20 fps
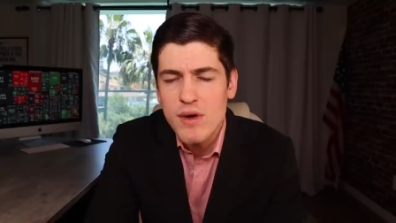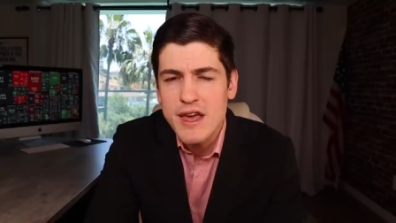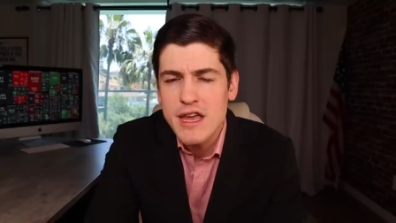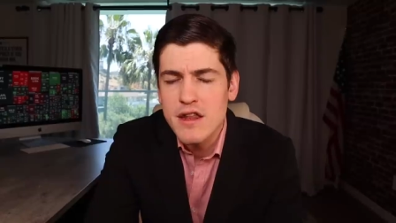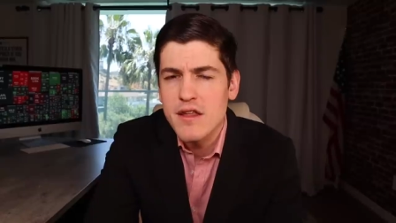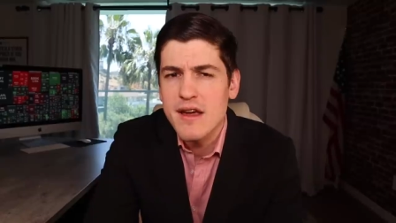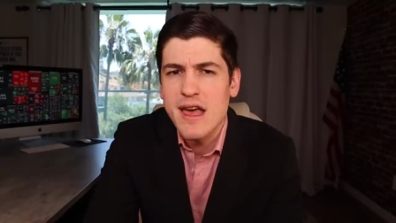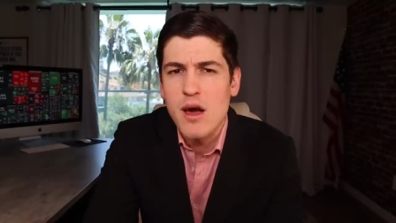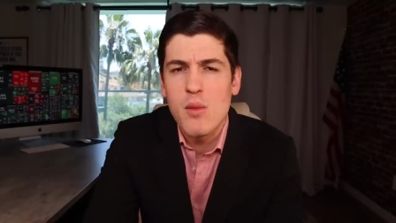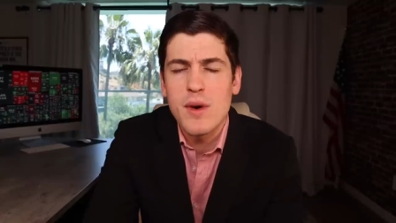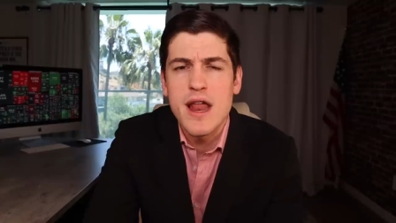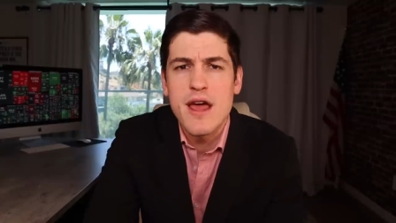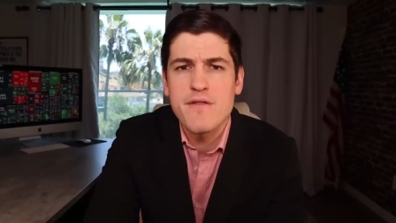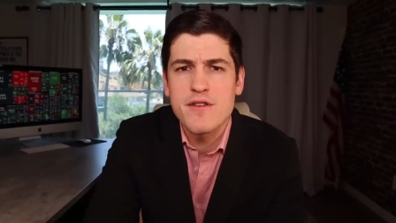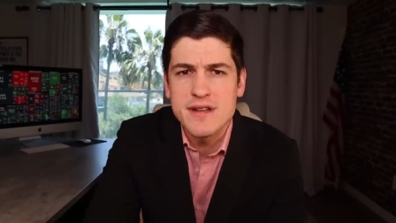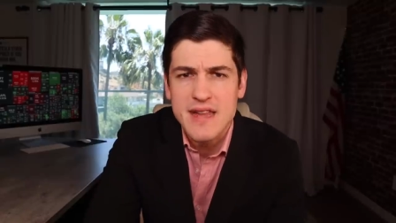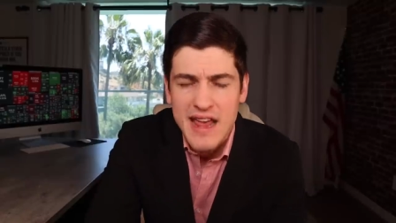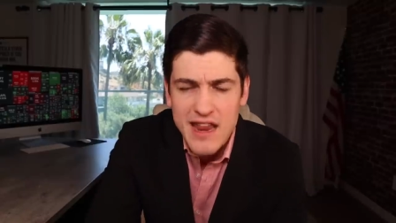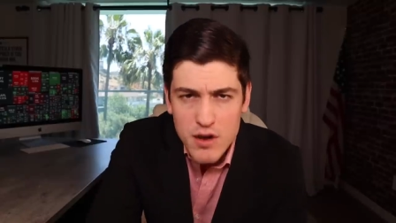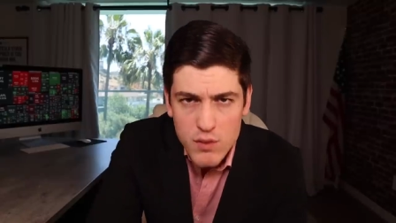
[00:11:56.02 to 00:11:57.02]
We can look at
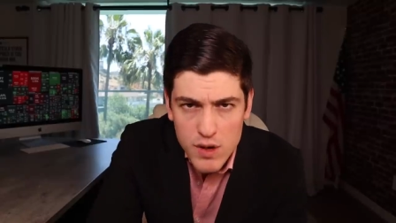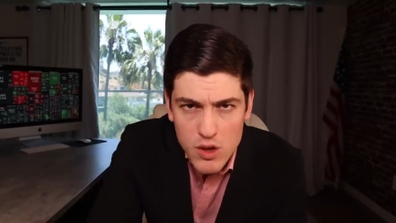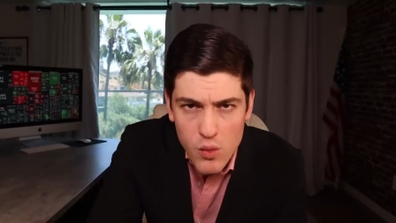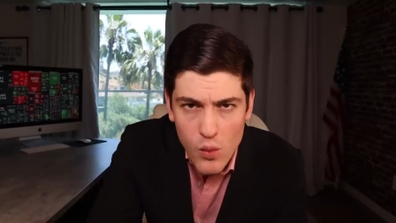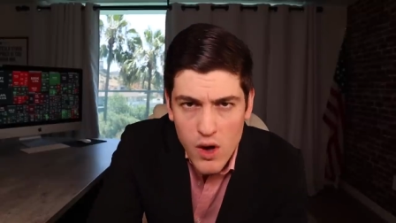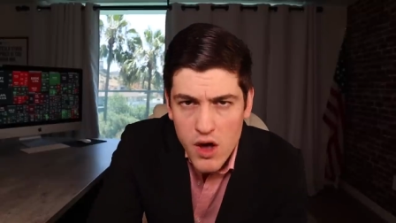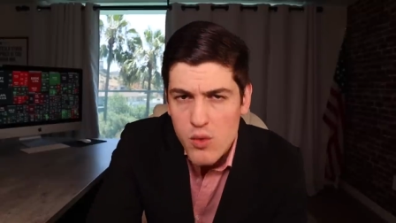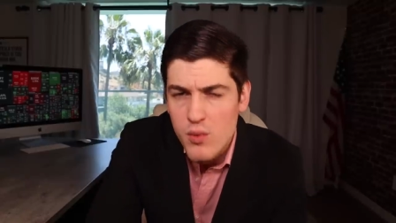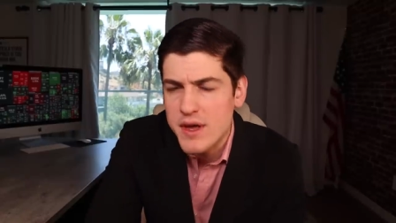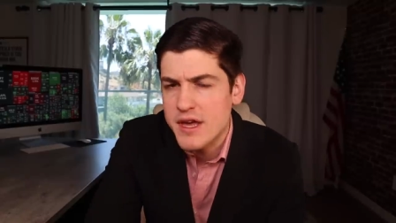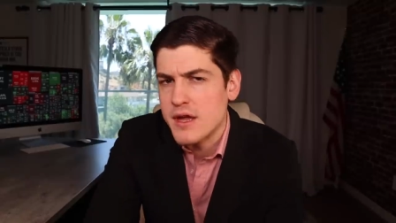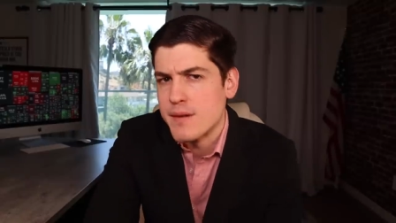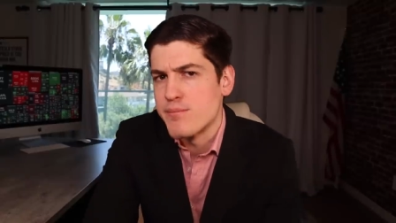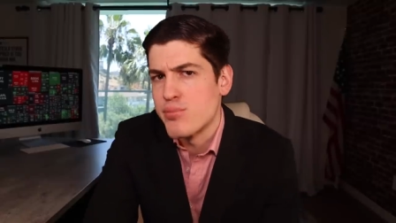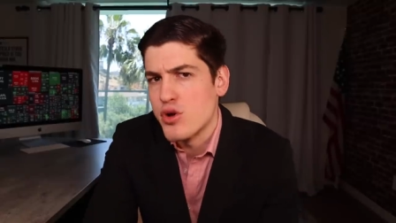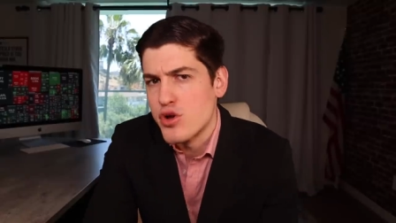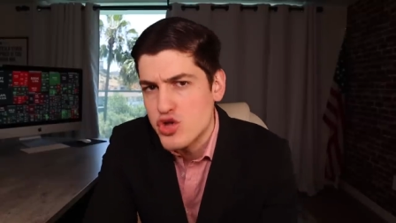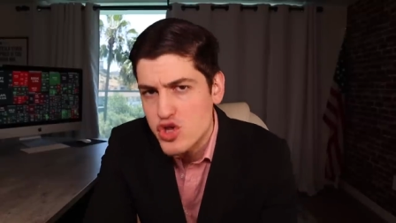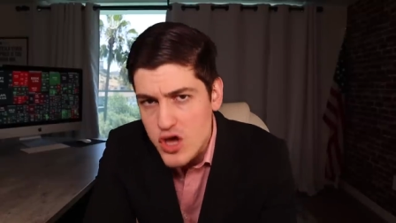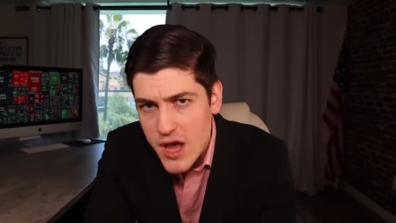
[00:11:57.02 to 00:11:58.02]
whatever data we want, we could
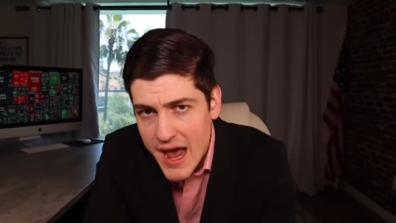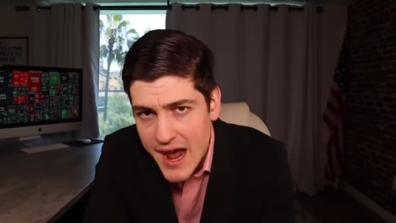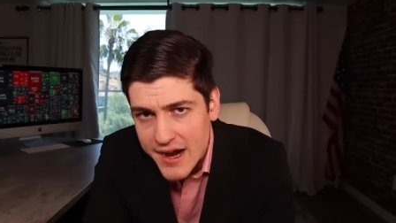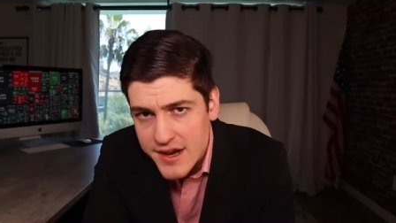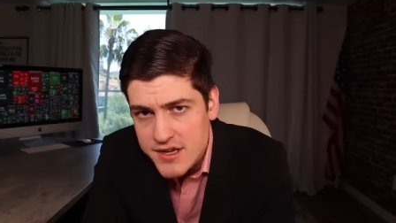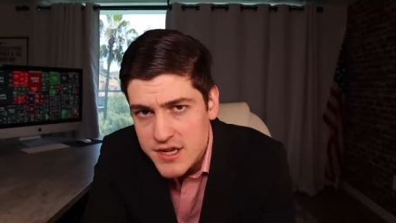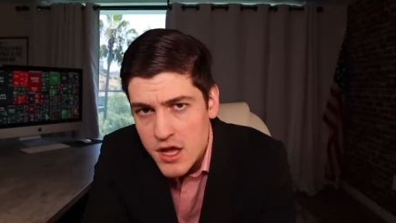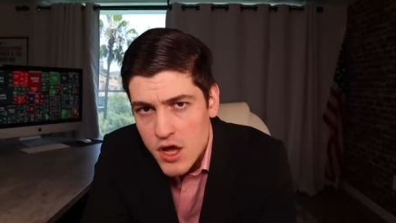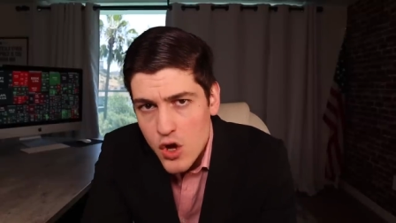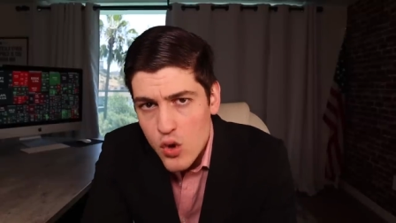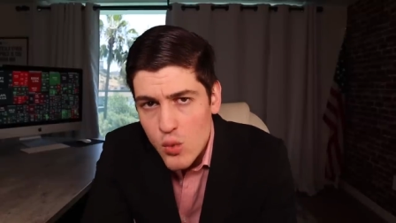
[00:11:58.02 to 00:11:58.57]
project,